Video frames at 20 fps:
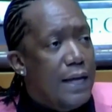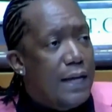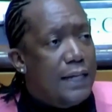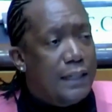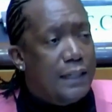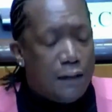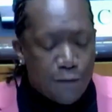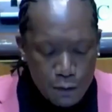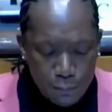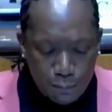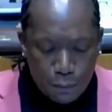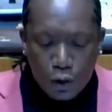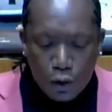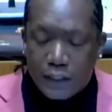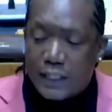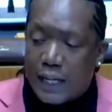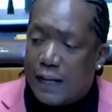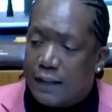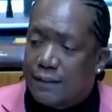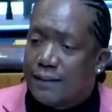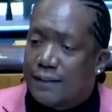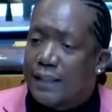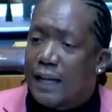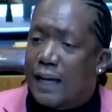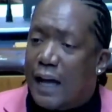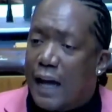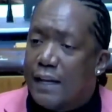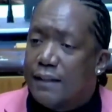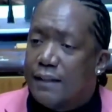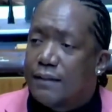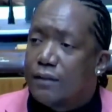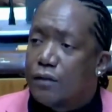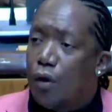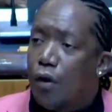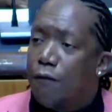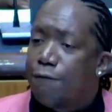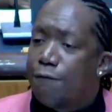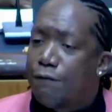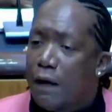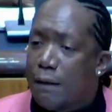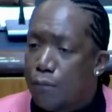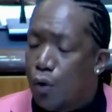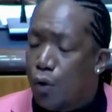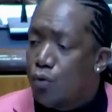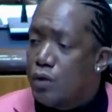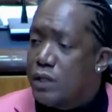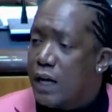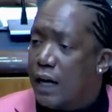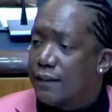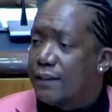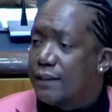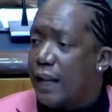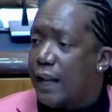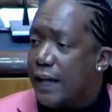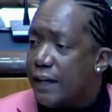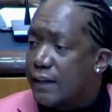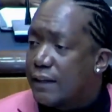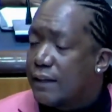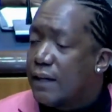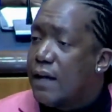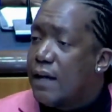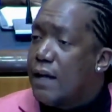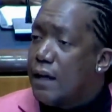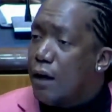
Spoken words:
It even protects the rights of farm owners like